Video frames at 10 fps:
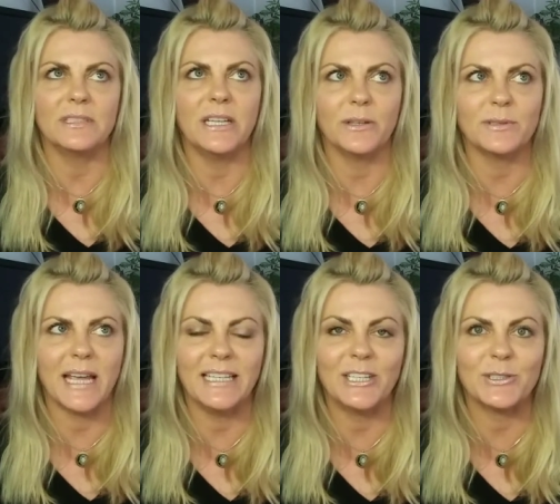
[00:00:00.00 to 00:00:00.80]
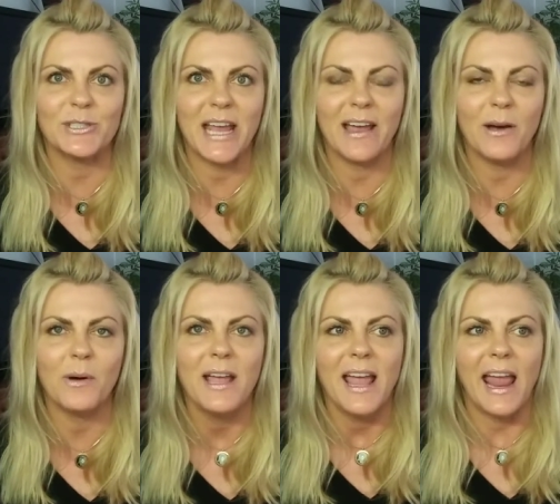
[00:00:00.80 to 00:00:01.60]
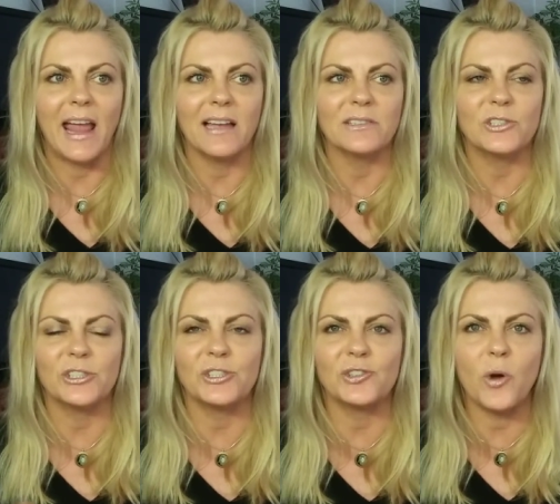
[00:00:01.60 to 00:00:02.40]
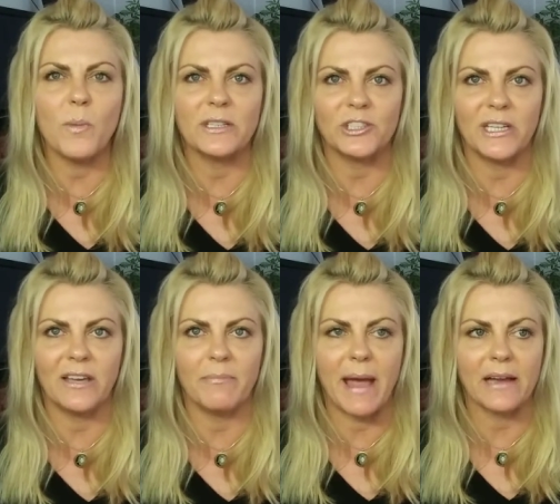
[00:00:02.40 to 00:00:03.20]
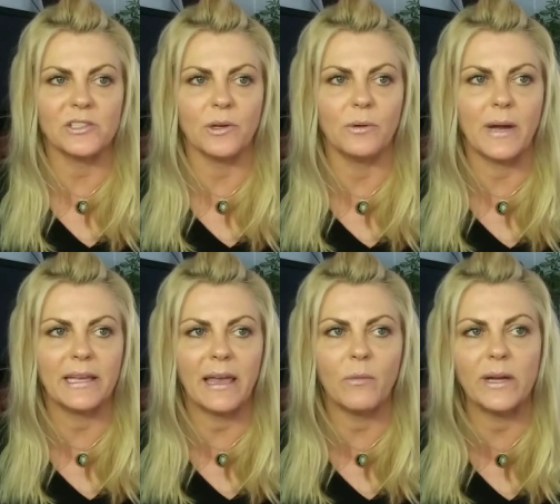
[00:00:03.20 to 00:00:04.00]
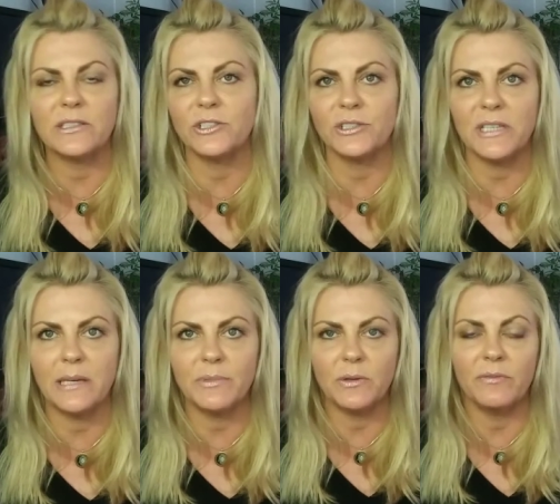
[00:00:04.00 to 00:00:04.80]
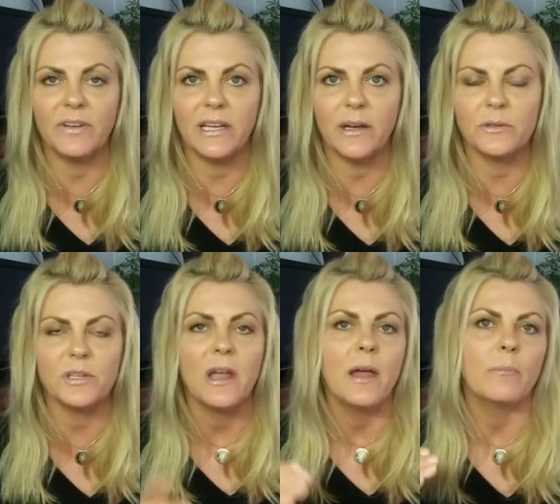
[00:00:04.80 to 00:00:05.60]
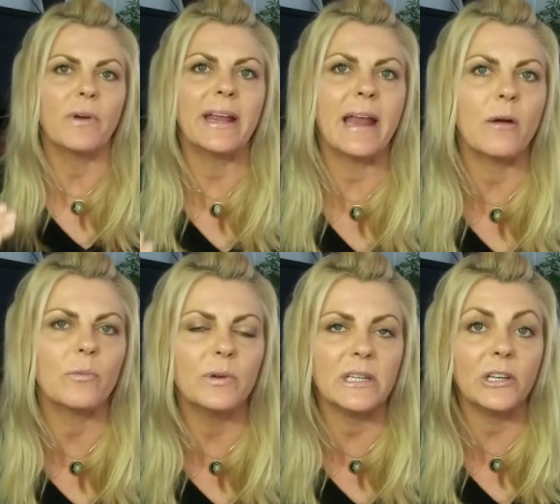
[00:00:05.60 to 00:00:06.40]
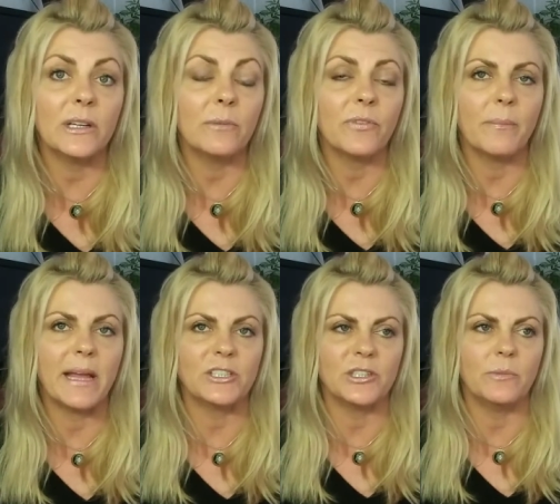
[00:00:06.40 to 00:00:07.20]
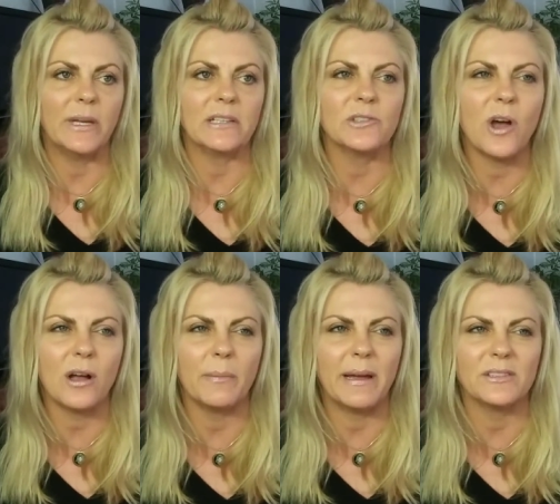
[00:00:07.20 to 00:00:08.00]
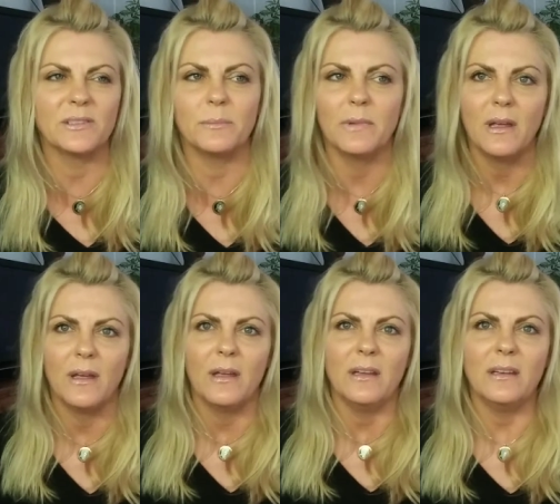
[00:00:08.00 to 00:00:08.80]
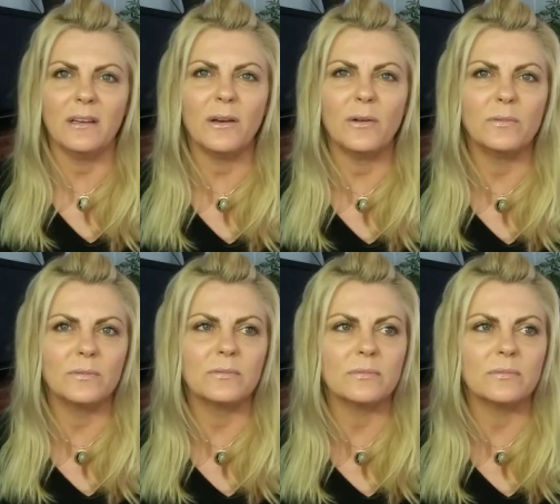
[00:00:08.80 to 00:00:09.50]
you know, ten years now, and just so much to give back. So I can't wait to just keep doing videos, bringing out really good information, and we can talk about some, you know,